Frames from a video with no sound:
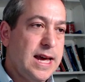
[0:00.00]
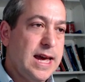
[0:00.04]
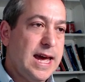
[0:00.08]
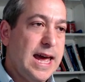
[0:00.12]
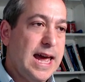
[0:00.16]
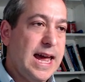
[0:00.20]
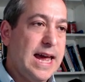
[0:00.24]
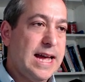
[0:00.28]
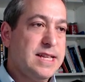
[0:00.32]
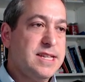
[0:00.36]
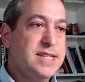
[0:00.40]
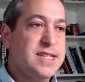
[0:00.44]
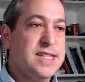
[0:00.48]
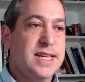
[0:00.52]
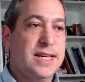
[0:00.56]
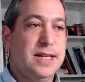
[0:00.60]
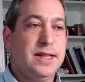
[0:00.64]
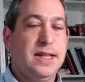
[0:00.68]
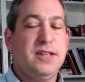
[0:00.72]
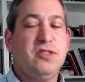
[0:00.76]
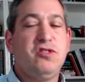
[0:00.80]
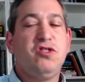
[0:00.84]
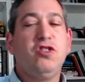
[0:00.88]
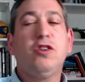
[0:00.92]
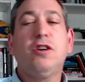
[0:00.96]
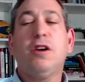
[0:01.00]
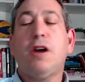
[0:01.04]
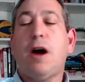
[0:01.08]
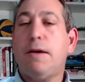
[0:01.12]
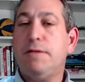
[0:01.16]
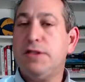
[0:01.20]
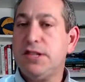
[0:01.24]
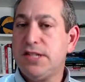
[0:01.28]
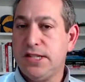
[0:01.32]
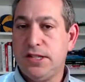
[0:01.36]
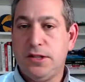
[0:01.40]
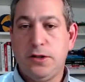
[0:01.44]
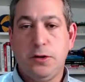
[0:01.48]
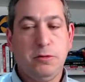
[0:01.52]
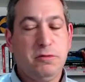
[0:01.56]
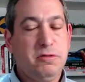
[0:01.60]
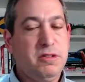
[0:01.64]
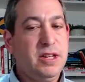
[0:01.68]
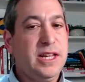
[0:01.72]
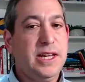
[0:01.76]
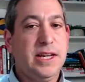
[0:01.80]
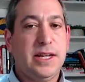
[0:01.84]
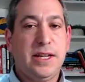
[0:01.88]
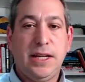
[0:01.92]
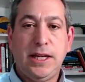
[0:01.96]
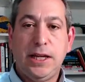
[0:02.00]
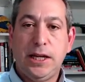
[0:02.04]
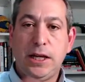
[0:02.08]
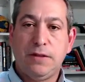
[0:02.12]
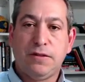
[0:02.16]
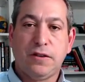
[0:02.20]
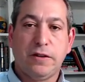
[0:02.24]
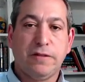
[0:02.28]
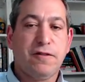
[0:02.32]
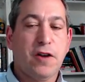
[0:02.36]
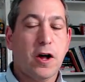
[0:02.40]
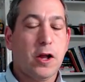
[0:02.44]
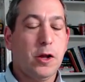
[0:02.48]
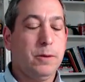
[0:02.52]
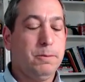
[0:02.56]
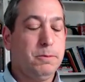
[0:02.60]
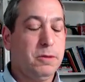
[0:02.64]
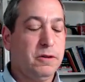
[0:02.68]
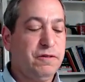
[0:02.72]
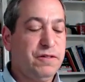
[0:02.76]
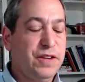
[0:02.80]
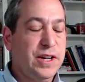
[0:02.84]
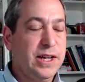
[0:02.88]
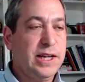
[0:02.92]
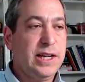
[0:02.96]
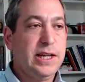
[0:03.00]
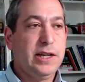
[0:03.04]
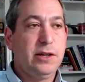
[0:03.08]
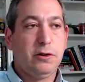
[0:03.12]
and C leads. You could obviously do D and E if you're following Buffini.